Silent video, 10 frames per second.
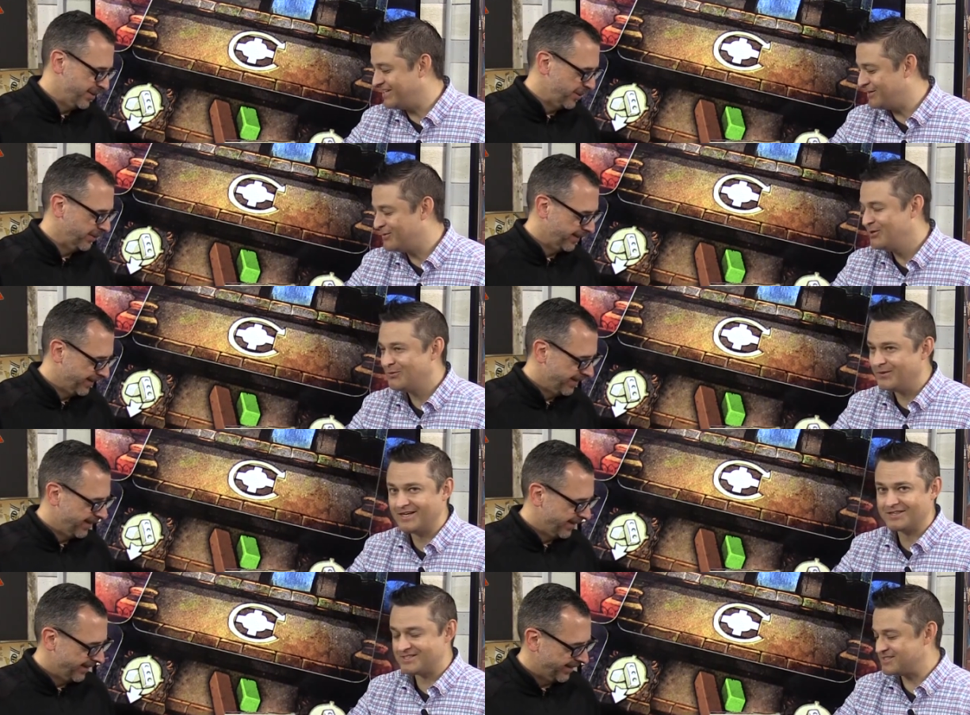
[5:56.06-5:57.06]
Speaker 1: game. no.
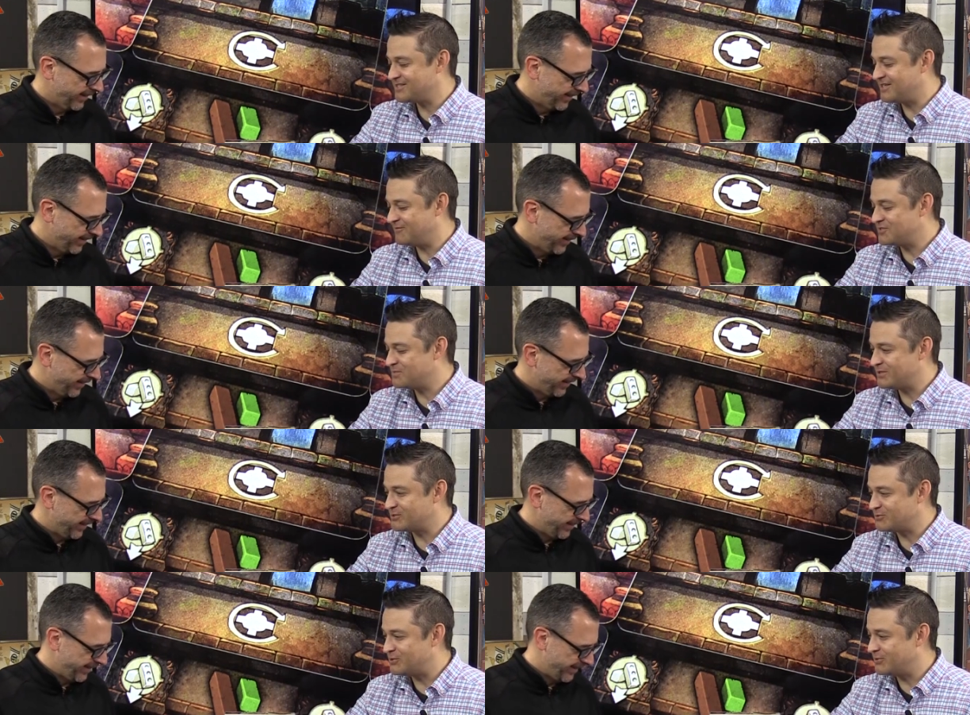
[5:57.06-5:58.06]
We got this as kind of a
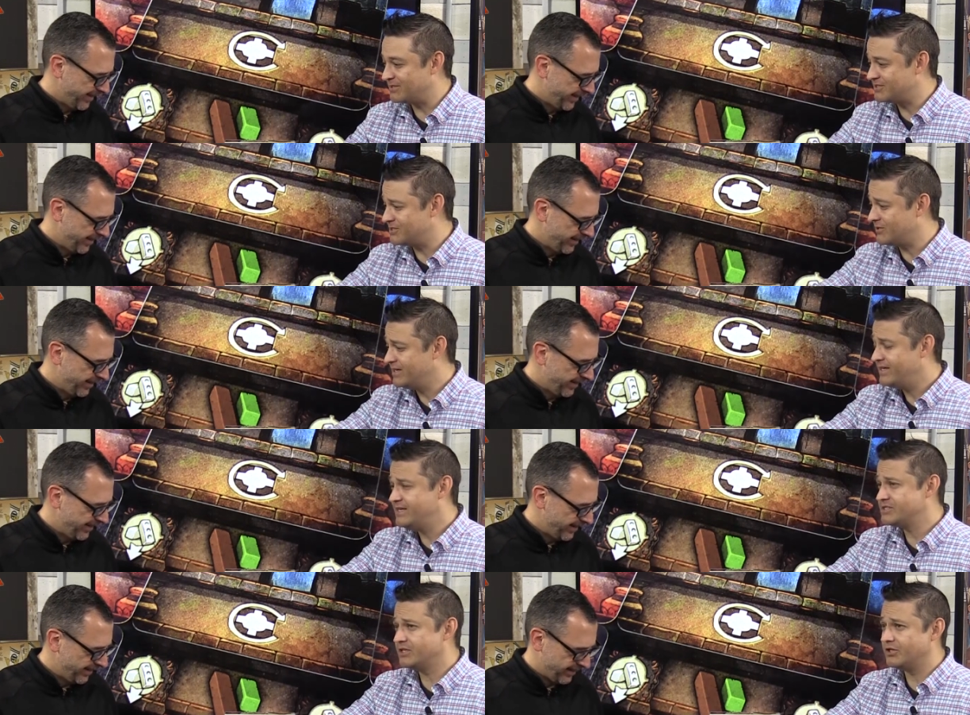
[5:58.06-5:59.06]
special token. So
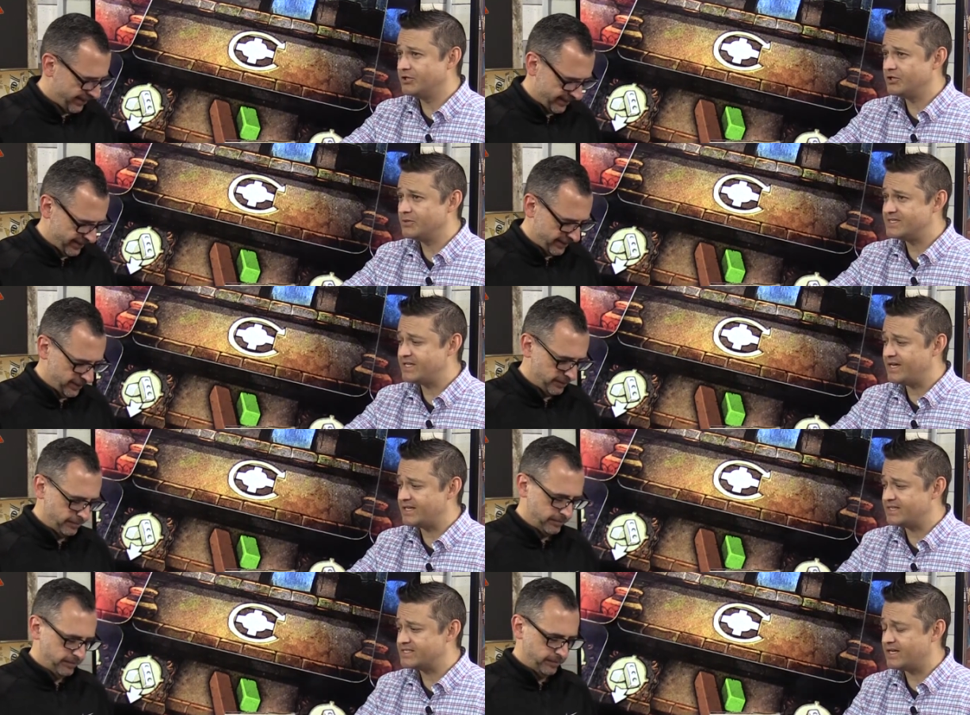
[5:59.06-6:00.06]
he's going to look through his
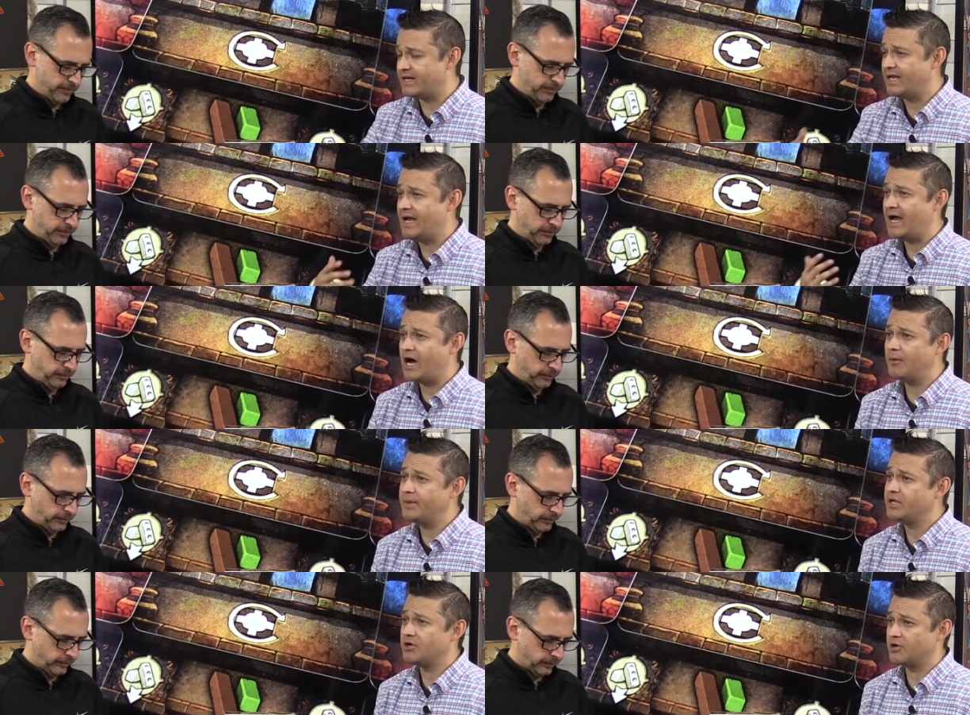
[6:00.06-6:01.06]
hand and decide how
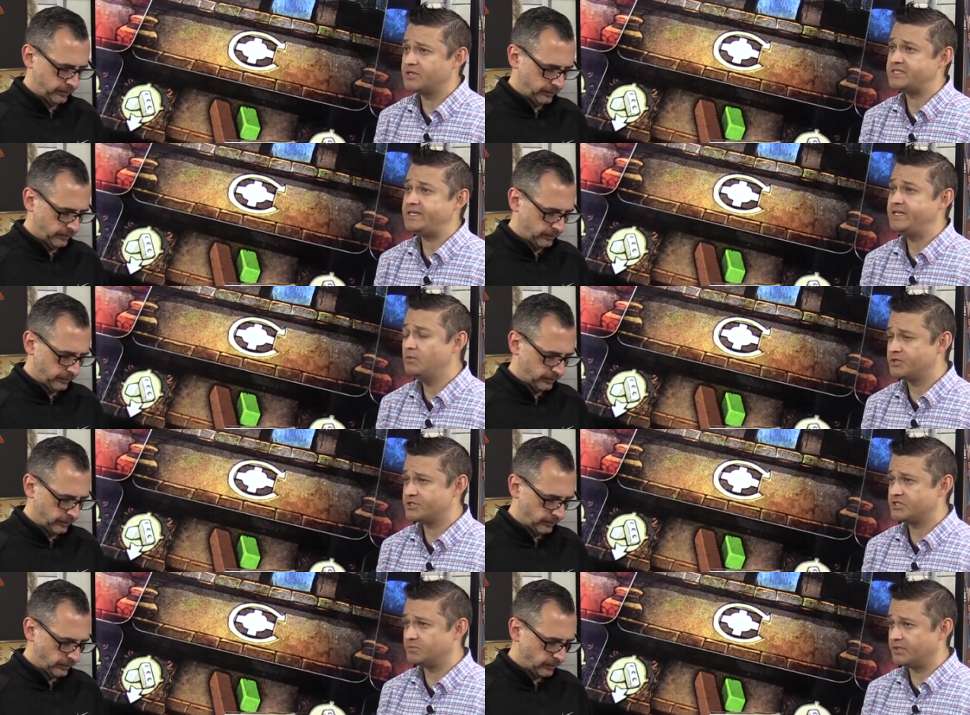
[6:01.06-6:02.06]
many cards he
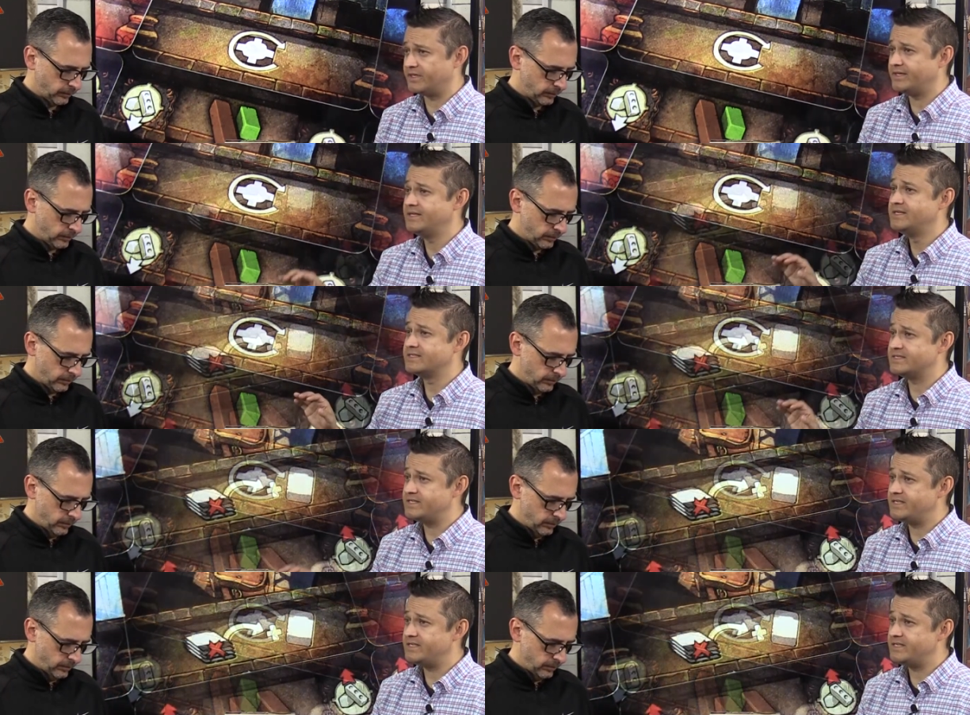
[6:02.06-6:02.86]
wishes to play since